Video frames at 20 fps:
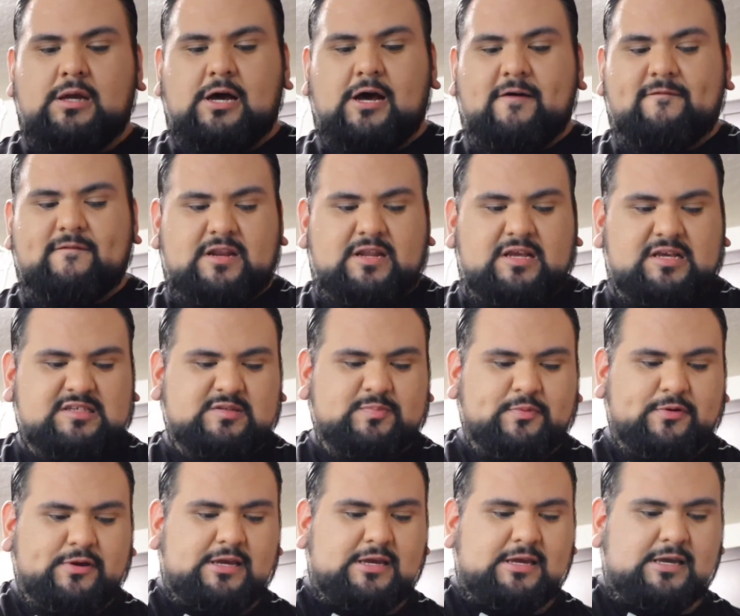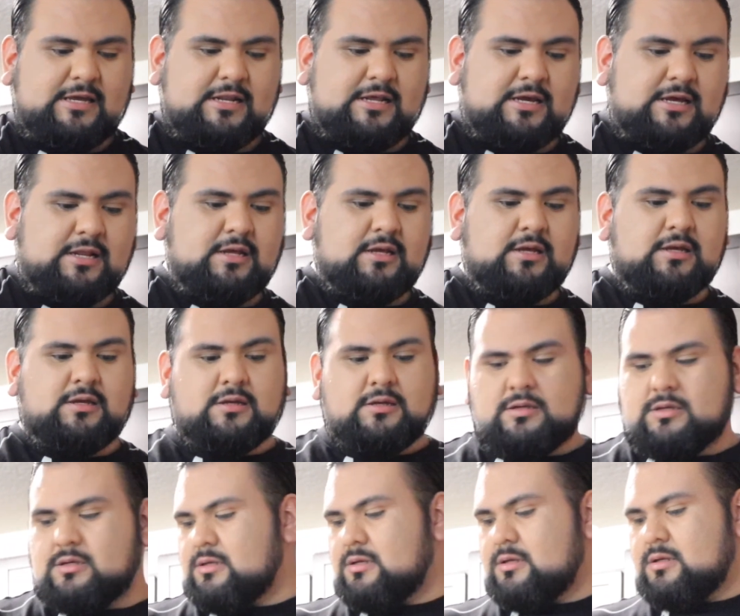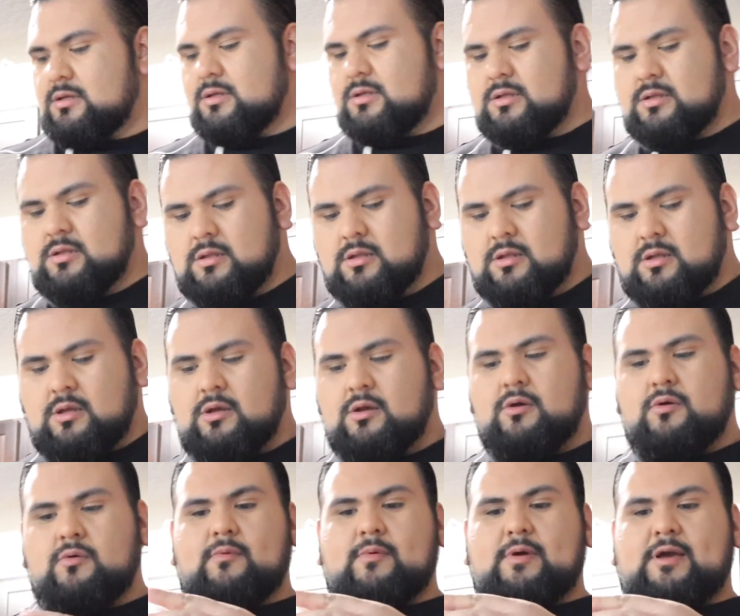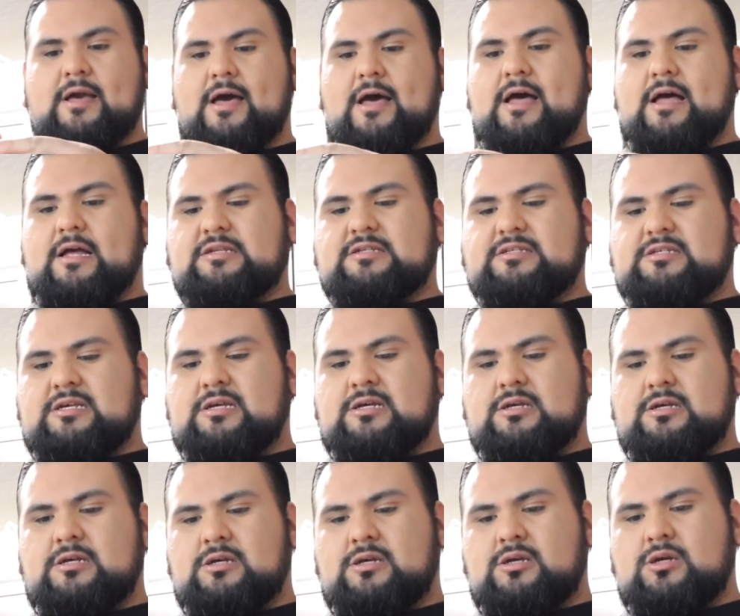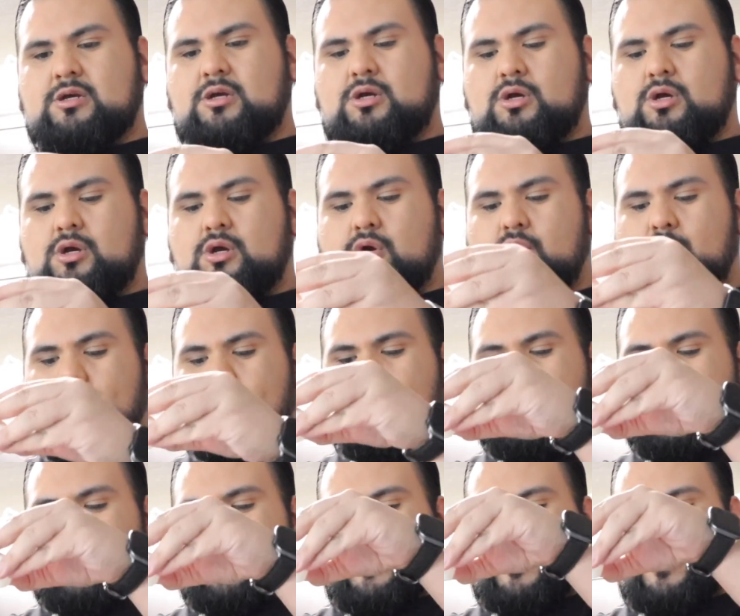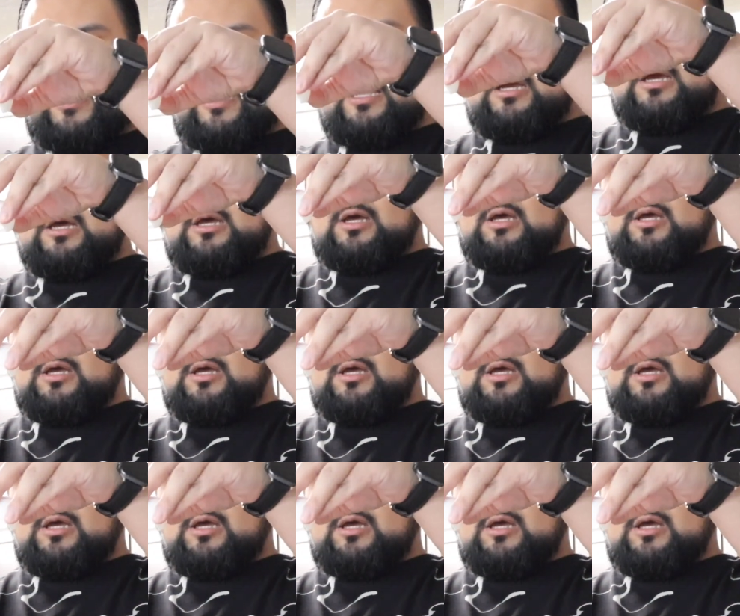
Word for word: Oven is preheated. We got one egg.